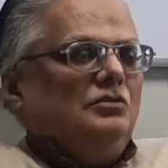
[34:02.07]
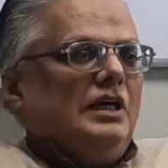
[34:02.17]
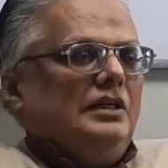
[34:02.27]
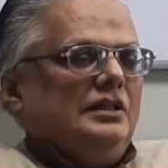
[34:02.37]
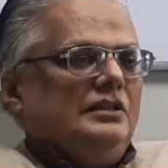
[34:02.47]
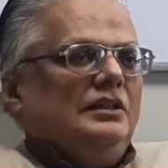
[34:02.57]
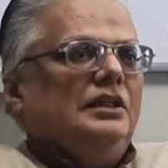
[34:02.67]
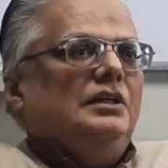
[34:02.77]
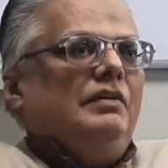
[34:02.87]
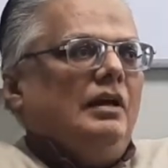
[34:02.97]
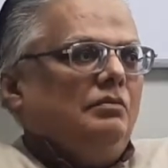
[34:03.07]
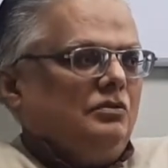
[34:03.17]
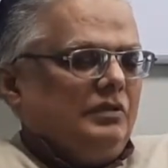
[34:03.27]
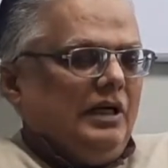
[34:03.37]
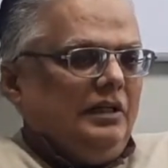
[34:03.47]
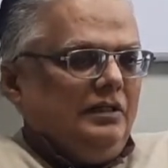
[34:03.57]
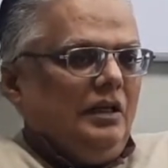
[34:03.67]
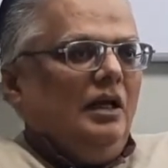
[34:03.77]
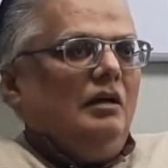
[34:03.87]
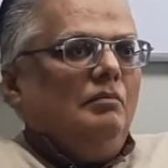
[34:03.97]
societies, in the developed societies
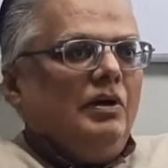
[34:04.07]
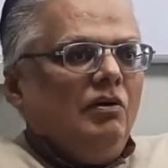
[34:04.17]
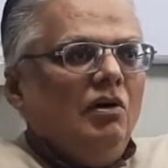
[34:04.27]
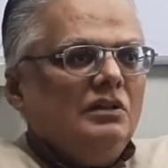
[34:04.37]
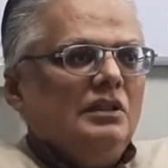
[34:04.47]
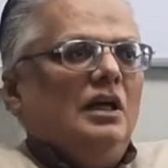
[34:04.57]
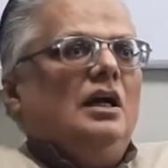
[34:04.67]
because